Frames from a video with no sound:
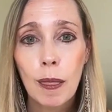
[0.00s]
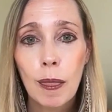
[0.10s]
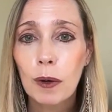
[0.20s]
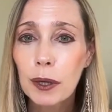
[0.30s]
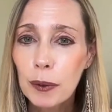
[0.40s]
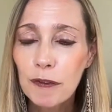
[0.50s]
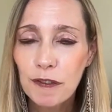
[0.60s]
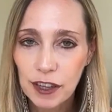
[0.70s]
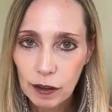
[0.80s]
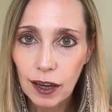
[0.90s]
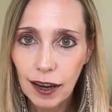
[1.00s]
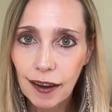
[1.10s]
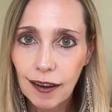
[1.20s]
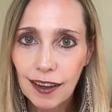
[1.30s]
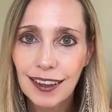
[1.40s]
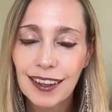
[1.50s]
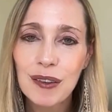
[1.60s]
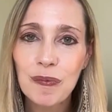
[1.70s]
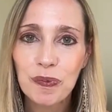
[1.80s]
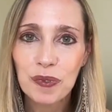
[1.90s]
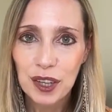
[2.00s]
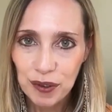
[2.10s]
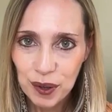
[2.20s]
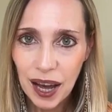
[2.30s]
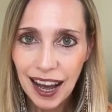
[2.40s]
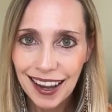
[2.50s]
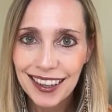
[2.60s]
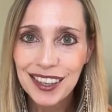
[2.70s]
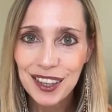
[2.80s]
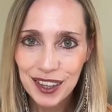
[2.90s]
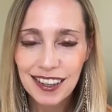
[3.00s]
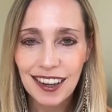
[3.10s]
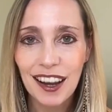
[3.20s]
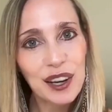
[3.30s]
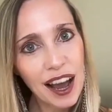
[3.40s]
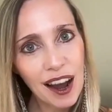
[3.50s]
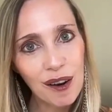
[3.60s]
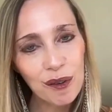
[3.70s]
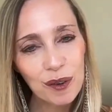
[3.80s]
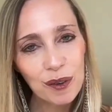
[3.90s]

what it would feel like if you had your desire now.